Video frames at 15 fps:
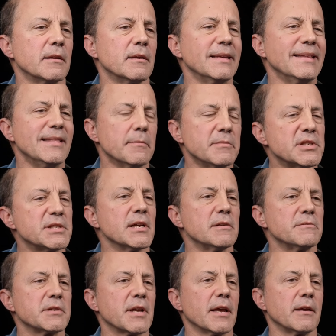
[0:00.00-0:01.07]
in
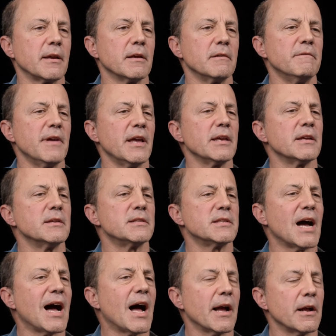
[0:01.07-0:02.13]
themselves can convey an
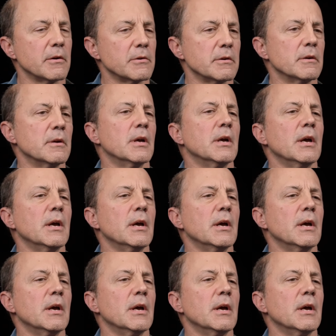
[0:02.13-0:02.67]
entire